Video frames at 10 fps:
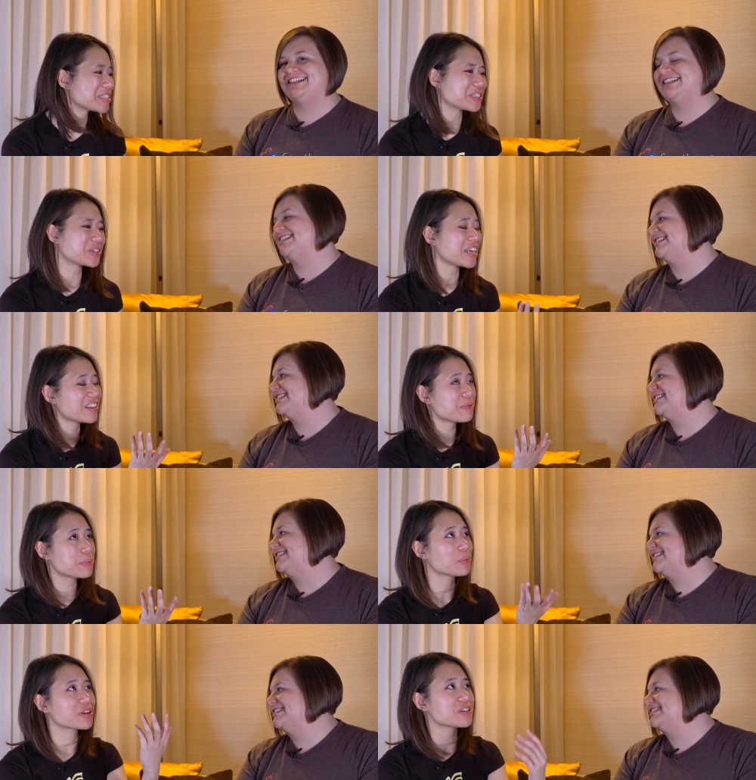Speaker 1: Andrea.
Speaker 2: And if
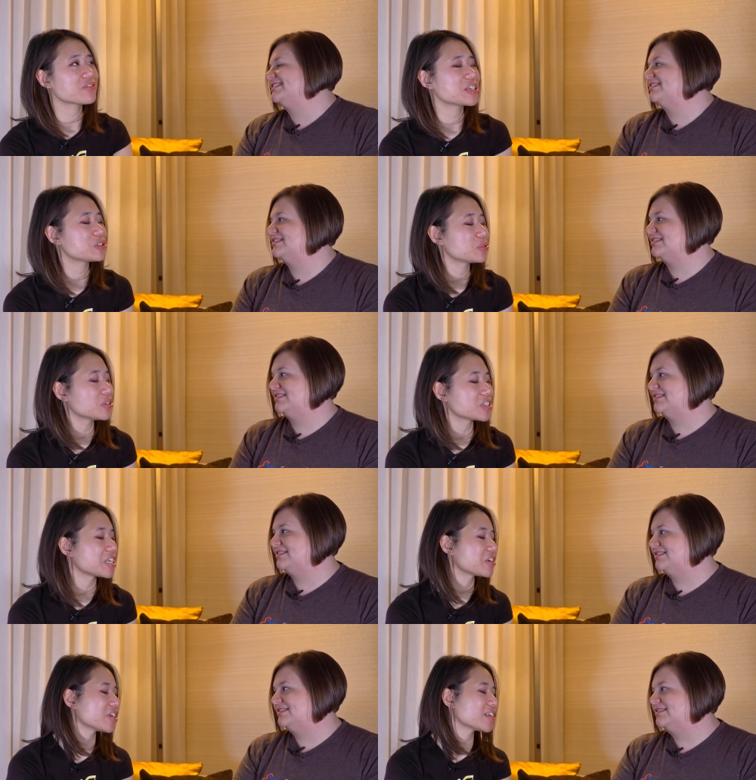people wanted to find you on
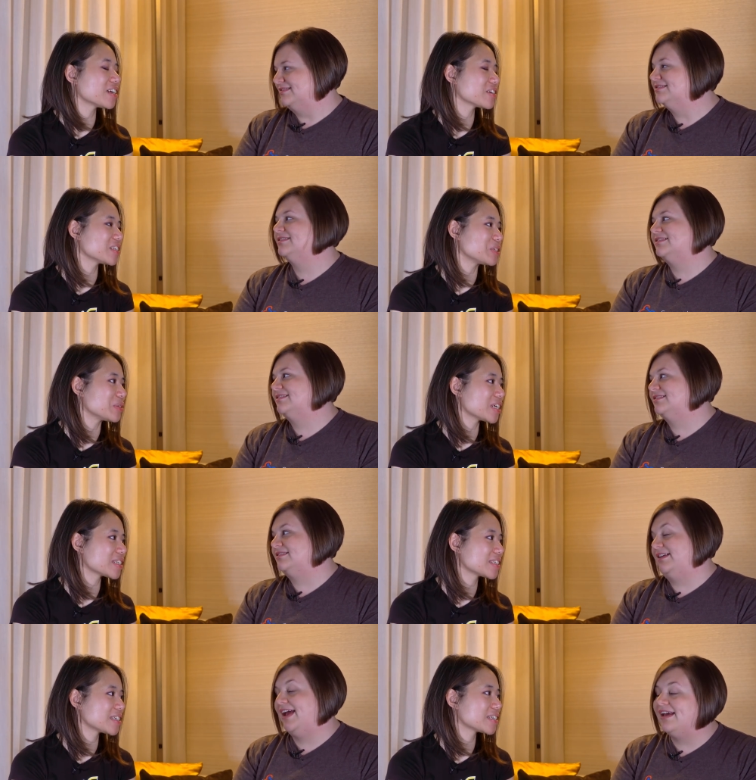the internet, how can they do
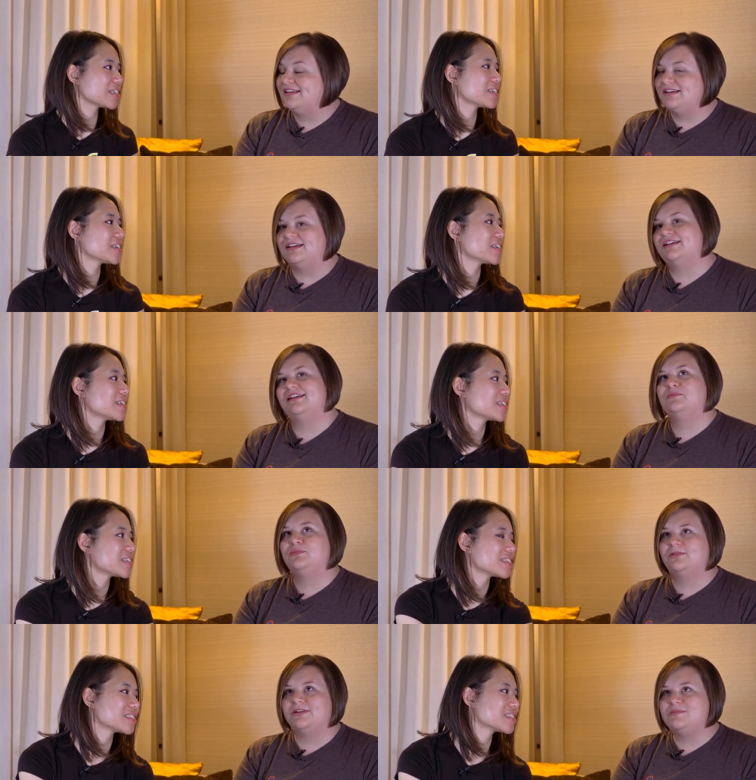that?
Speaker 1: Yeah, uh,
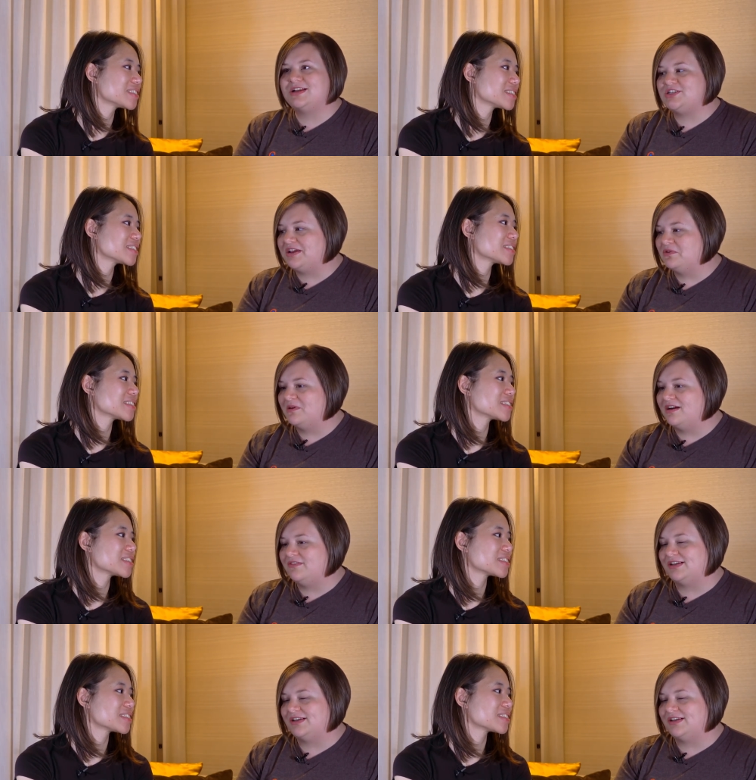pretty much everywhere. I've